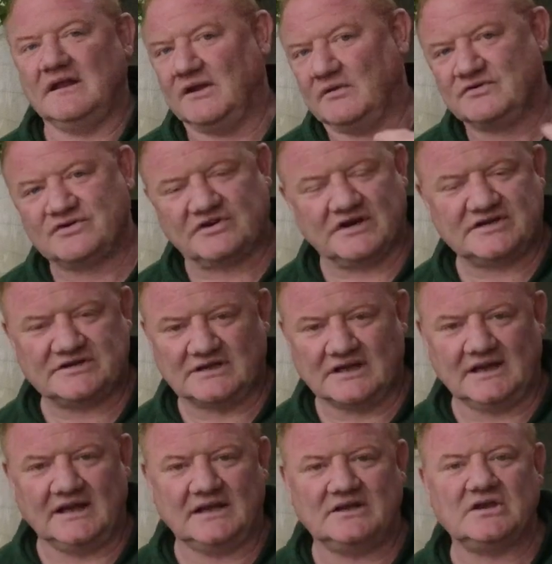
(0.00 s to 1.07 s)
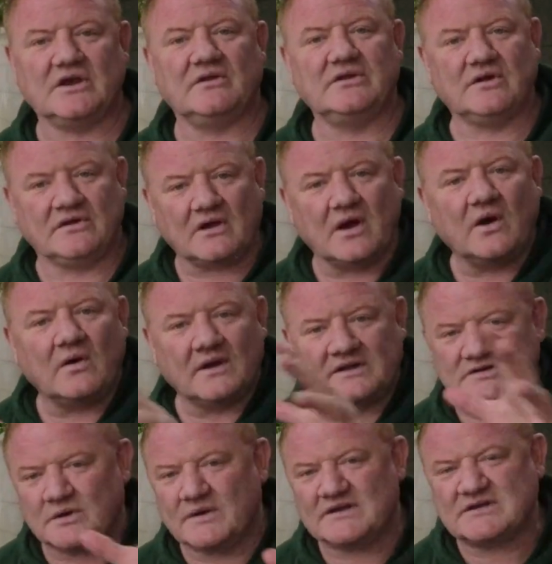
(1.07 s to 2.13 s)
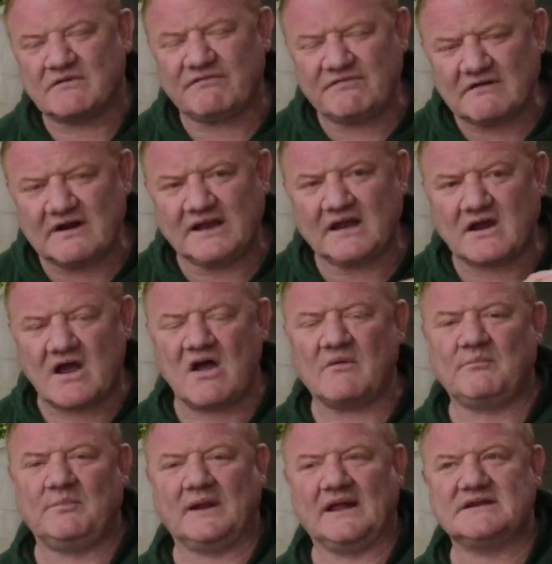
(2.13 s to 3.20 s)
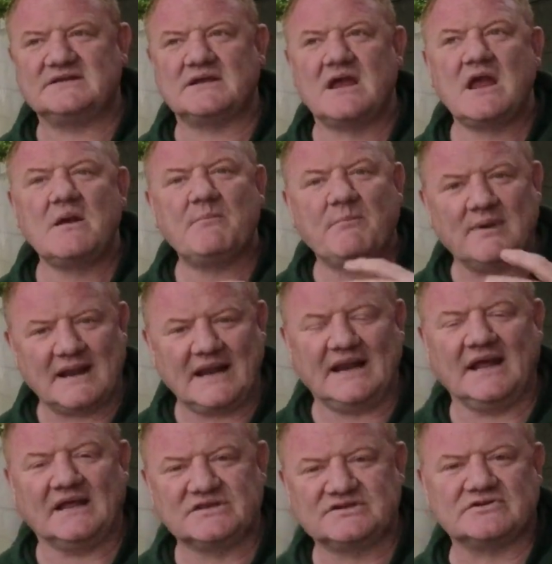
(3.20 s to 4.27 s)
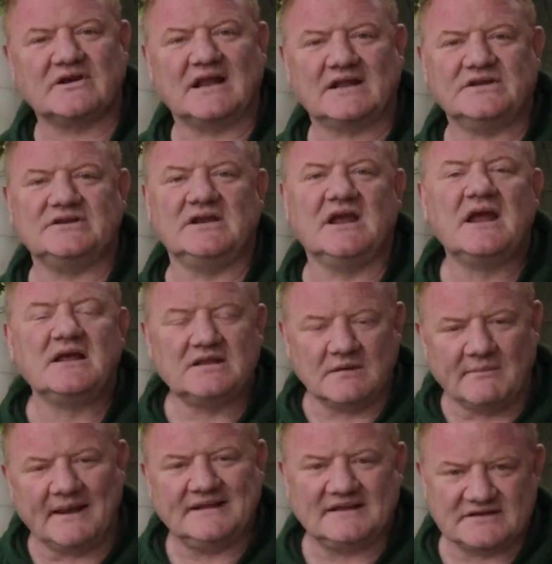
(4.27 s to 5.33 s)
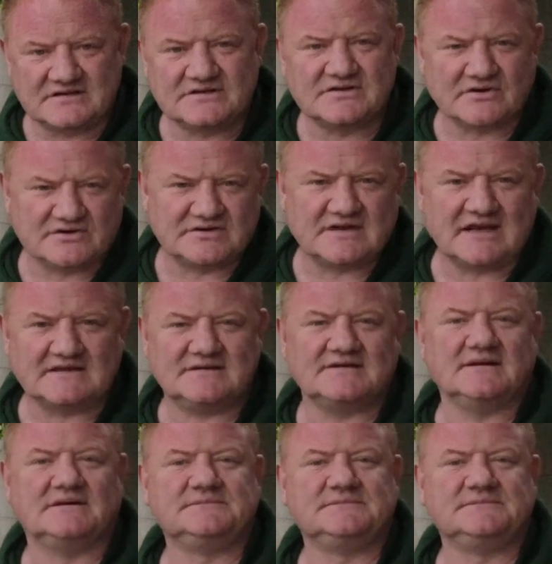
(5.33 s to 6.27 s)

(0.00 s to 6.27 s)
nutritionally to the whole. So it's a very complex planning and strategy to make this a success.